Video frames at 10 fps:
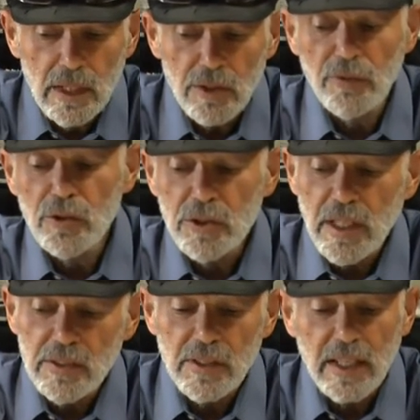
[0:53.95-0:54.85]
The verse
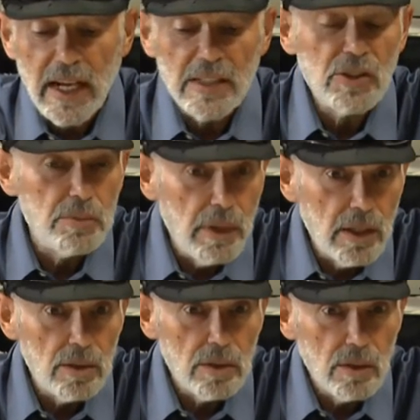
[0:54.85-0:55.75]
states that God
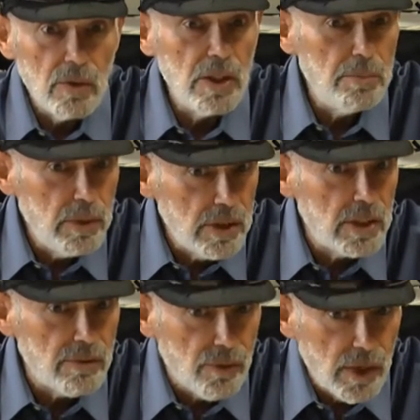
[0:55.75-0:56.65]
smelled the
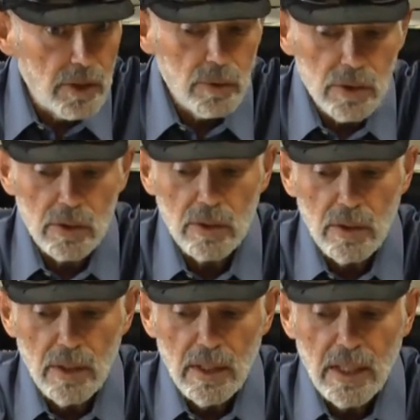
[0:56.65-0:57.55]
appeasing fragrance,
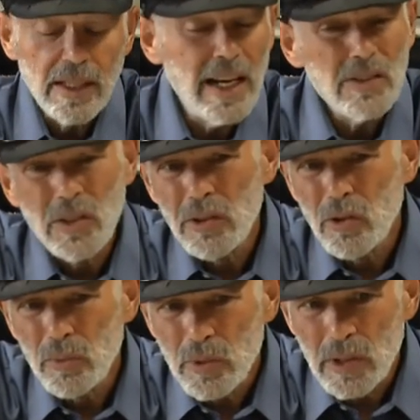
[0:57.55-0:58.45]
and God said
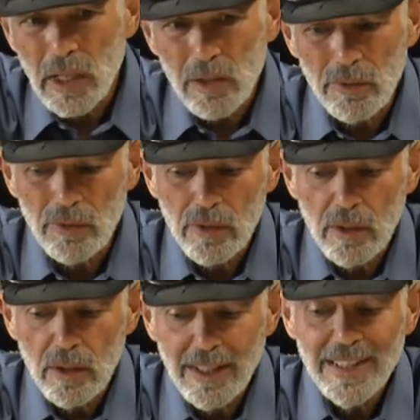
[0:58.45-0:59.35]
to himself,
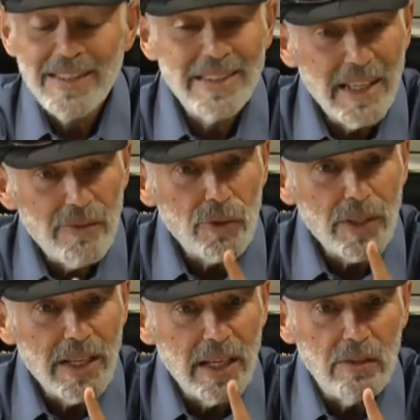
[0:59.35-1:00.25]
Never
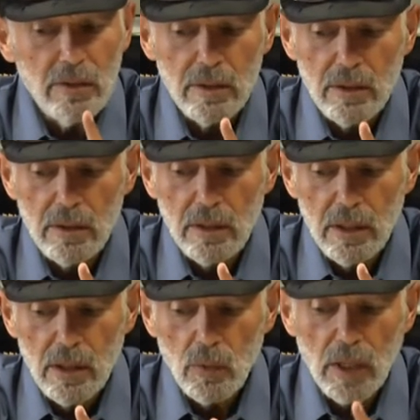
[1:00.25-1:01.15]
again
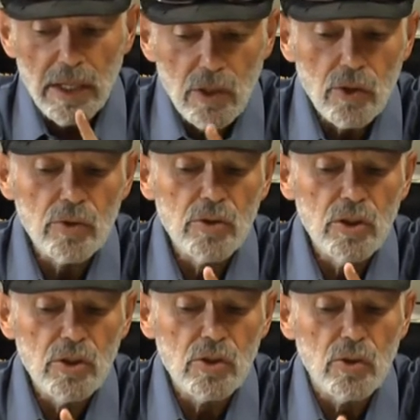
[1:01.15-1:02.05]
Will I curse
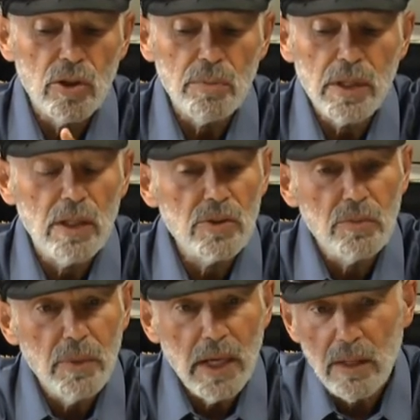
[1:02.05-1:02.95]
the soil because of
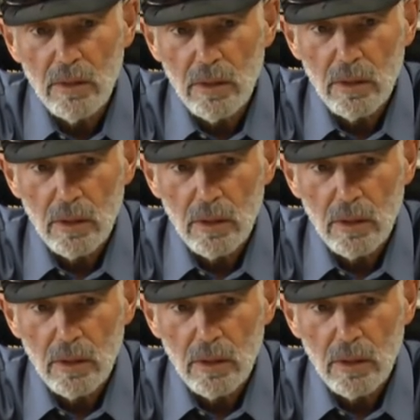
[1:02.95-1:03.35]
man?